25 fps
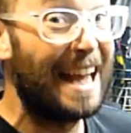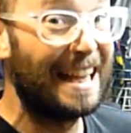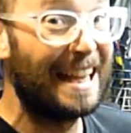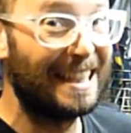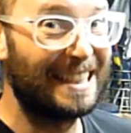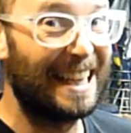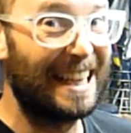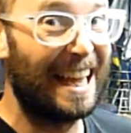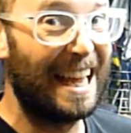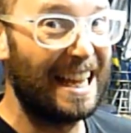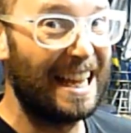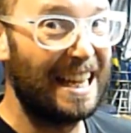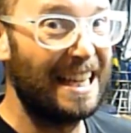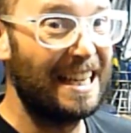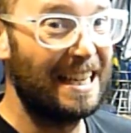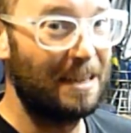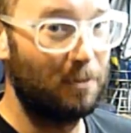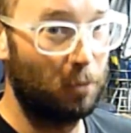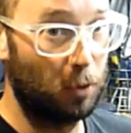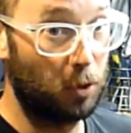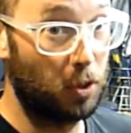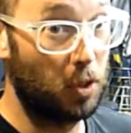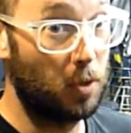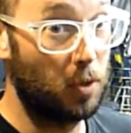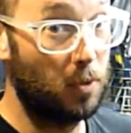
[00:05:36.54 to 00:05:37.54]
a headset,
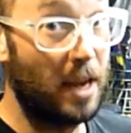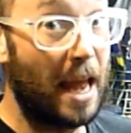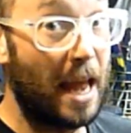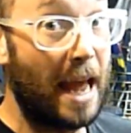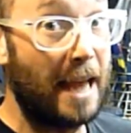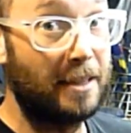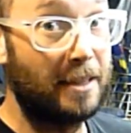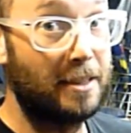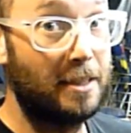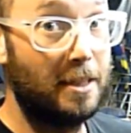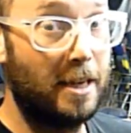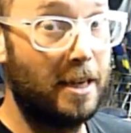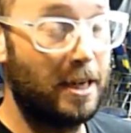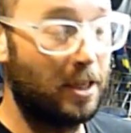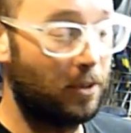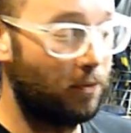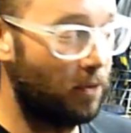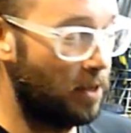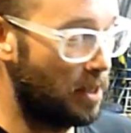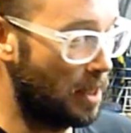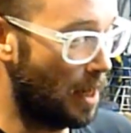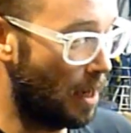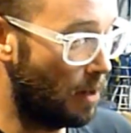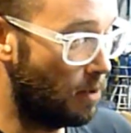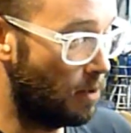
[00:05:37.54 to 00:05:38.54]
we'll do next in the next
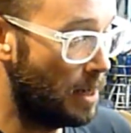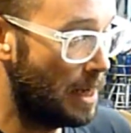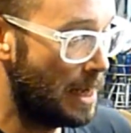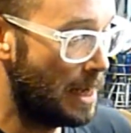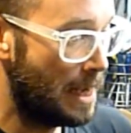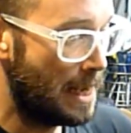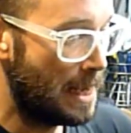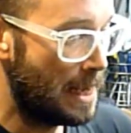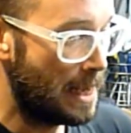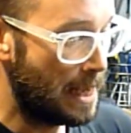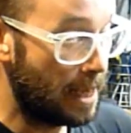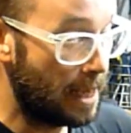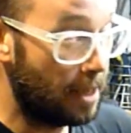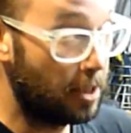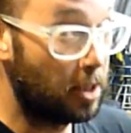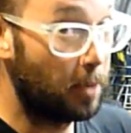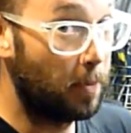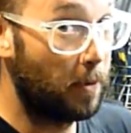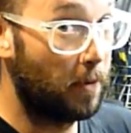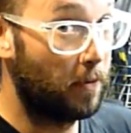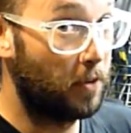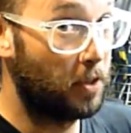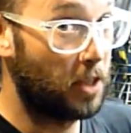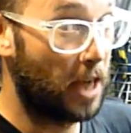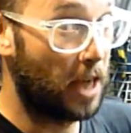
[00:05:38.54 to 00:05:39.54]
video, is a
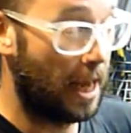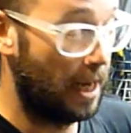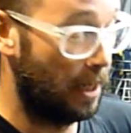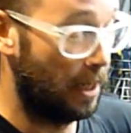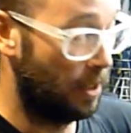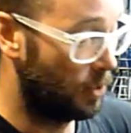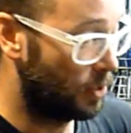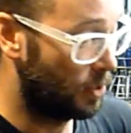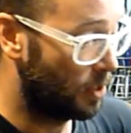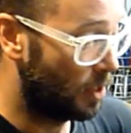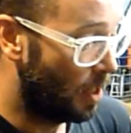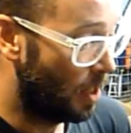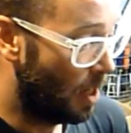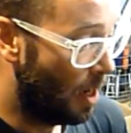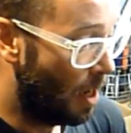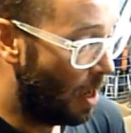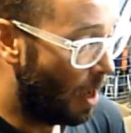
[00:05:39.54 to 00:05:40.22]
bit of a challenge.